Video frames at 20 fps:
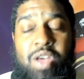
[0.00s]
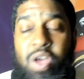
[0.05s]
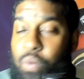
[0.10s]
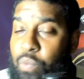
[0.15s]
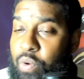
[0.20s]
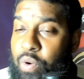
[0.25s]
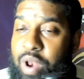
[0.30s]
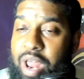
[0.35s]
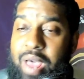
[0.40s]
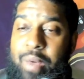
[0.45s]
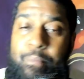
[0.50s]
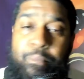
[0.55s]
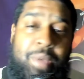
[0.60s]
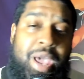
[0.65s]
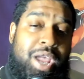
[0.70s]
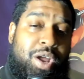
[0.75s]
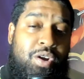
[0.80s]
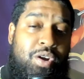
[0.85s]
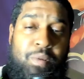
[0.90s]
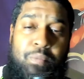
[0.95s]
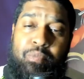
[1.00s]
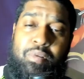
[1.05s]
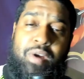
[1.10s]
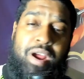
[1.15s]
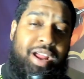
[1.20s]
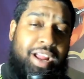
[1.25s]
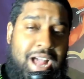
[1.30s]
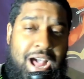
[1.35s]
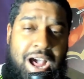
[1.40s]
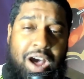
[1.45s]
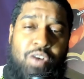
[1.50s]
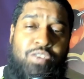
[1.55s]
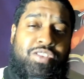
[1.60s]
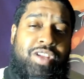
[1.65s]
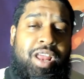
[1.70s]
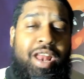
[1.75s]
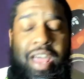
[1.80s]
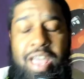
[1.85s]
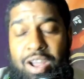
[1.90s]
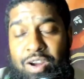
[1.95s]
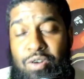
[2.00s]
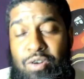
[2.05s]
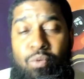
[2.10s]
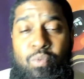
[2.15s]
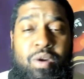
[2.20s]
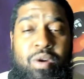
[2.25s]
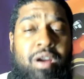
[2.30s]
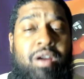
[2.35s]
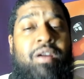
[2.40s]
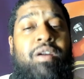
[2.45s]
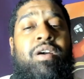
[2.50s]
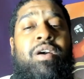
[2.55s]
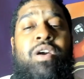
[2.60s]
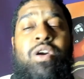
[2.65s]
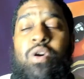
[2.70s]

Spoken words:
Will that make or break Kyle Shanahan's career